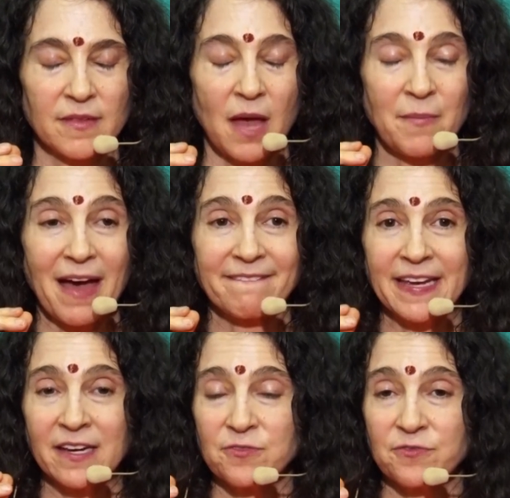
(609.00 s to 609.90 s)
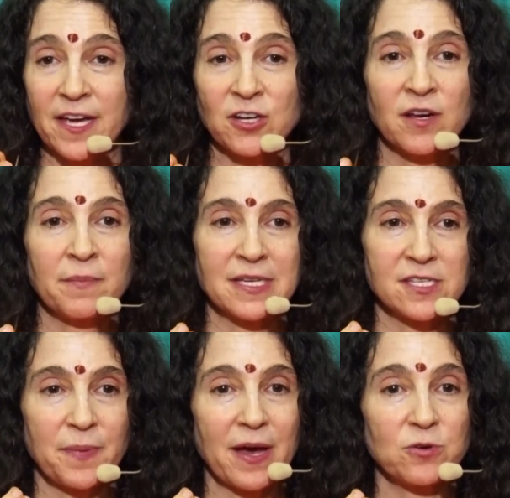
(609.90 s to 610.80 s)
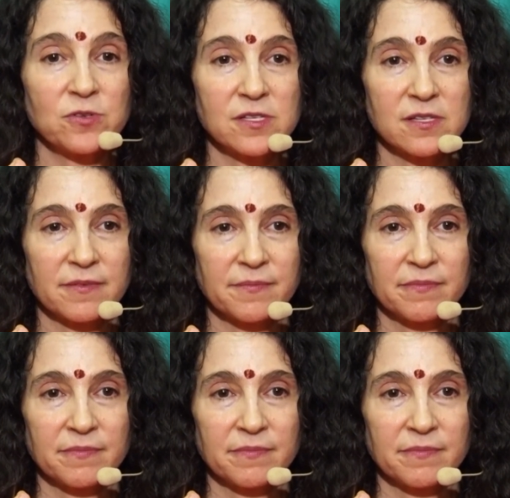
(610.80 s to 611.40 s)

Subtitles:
I'm having an affair on my spouse.